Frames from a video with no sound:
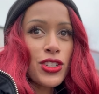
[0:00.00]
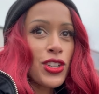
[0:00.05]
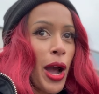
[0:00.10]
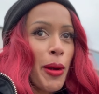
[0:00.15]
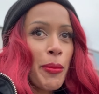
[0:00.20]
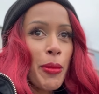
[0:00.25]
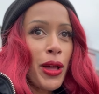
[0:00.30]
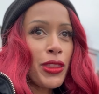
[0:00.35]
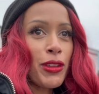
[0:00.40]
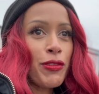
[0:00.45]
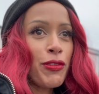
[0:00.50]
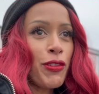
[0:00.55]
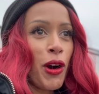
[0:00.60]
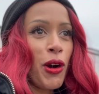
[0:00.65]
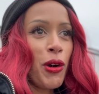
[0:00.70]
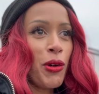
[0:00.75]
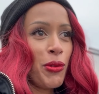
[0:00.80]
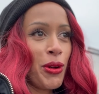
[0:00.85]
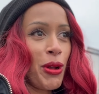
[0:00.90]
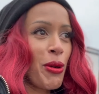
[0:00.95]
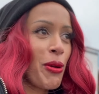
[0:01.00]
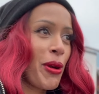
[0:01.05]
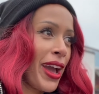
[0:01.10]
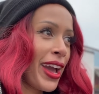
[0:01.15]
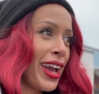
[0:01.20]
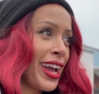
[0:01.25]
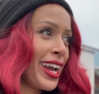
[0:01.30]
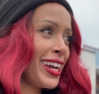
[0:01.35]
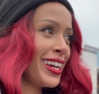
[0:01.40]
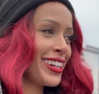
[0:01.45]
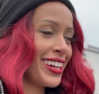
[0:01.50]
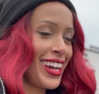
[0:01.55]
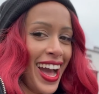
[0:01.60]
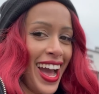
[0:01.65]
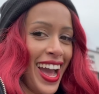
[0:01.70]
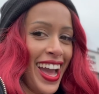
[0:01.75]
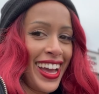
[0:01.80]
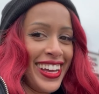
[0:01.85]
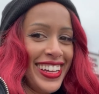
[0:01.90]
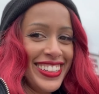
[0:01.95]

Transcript: I'm on the phone, okay, guy?